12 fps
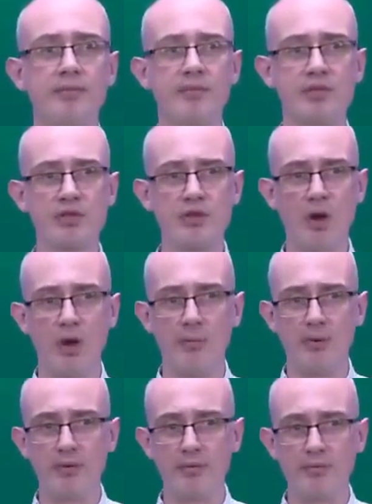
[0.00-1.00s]

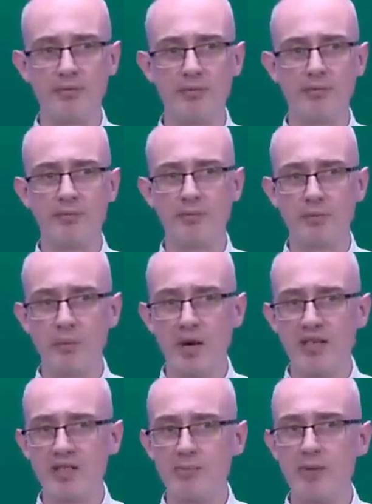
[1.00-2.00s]
Stop.
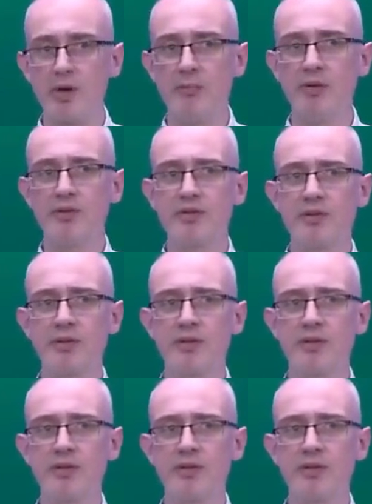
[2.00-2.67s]
Wait a moment.